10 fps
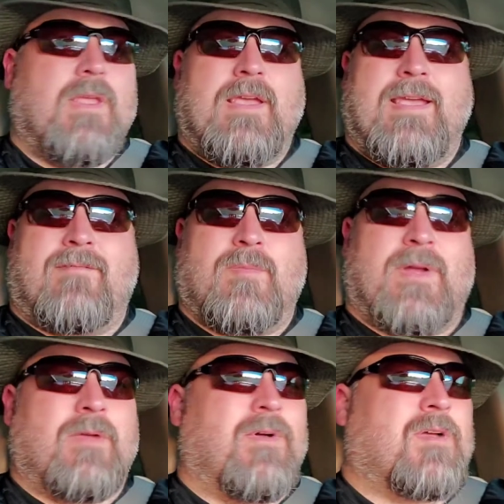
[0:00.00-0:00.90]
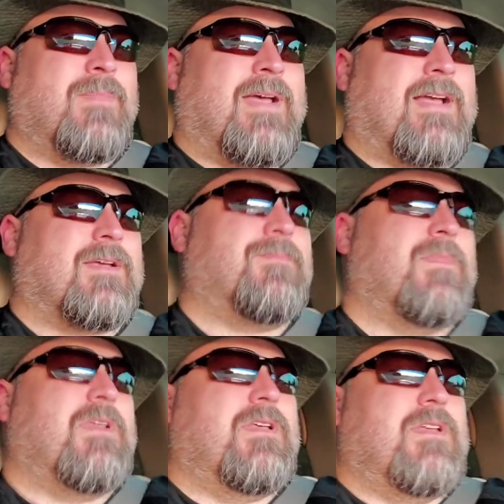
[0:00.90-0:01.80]
Hey everybody, welcome back.
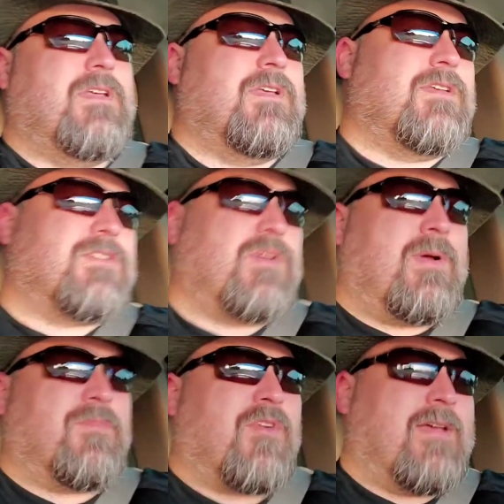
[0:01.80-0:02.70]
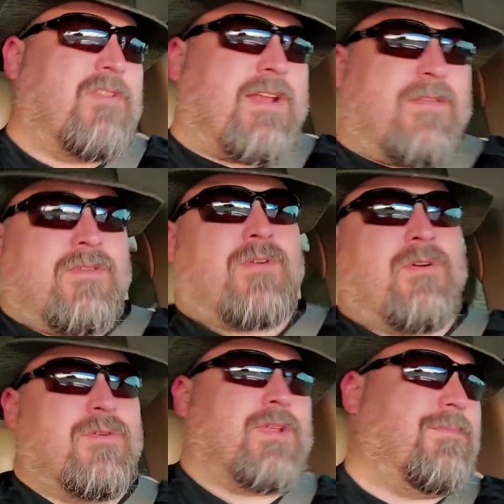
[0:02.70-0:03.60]
So I'm driving down the
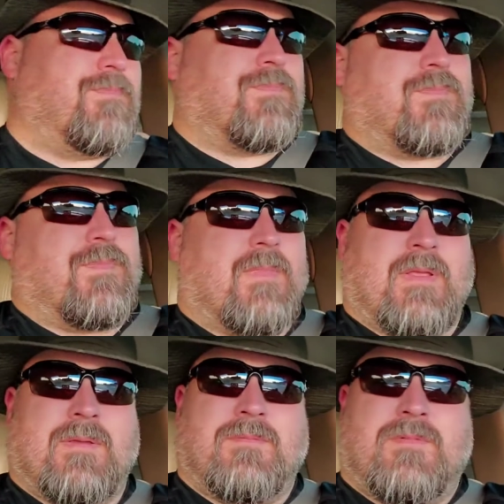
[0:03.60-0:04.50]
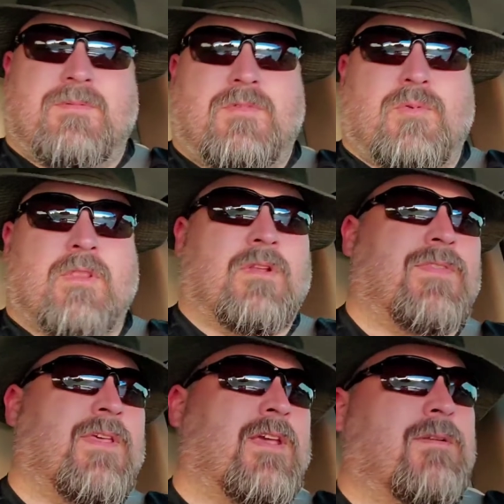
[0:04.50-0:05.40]
road, doing a little
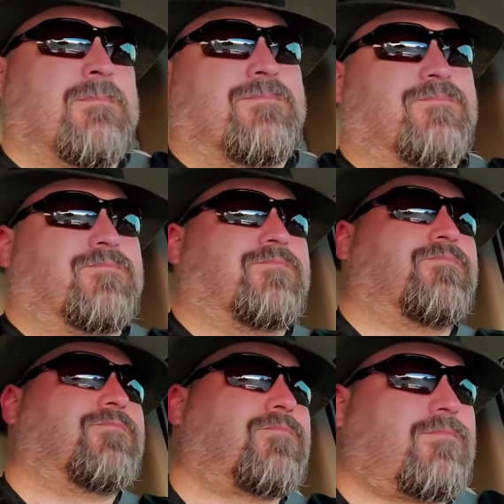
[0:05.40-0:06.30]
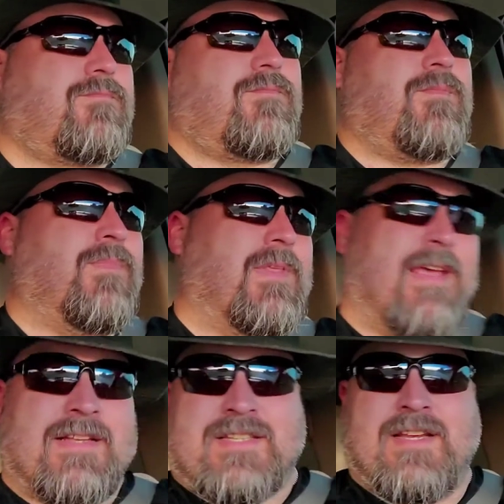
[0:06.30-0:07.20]
thinking.
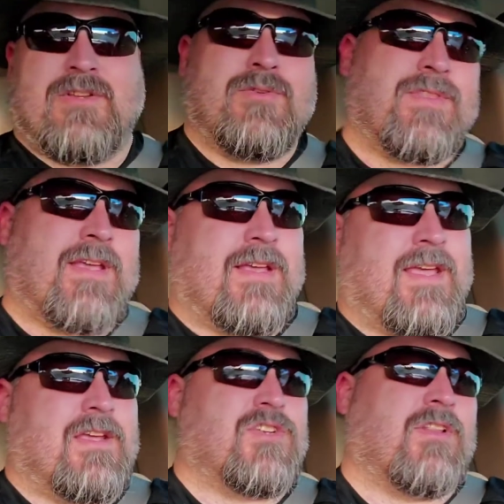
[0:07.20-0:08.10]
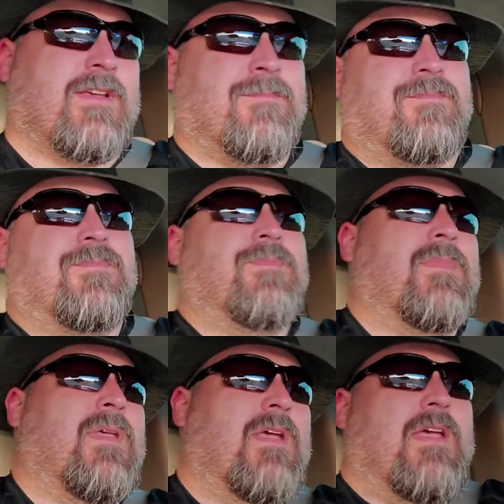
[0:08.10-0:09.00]
Yes, I do think occasionally.
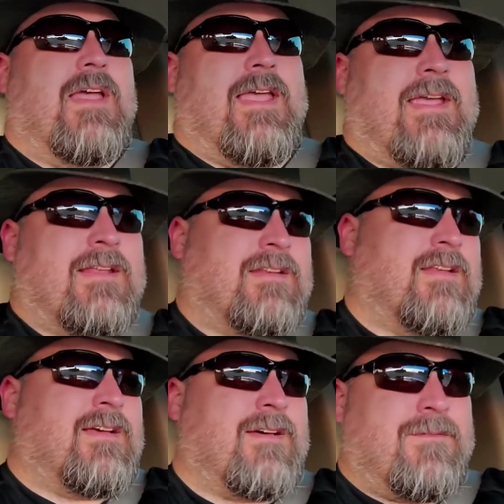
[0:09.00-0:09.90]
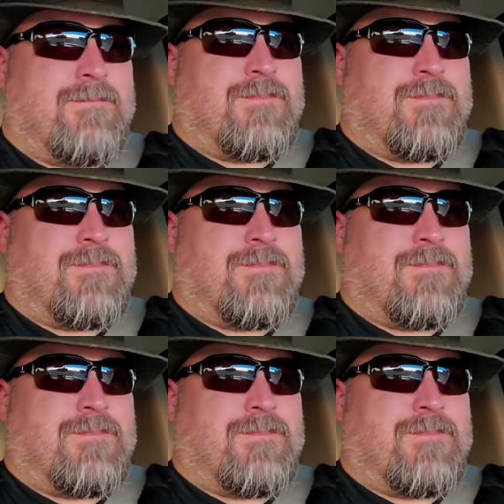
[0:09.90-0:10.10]
And I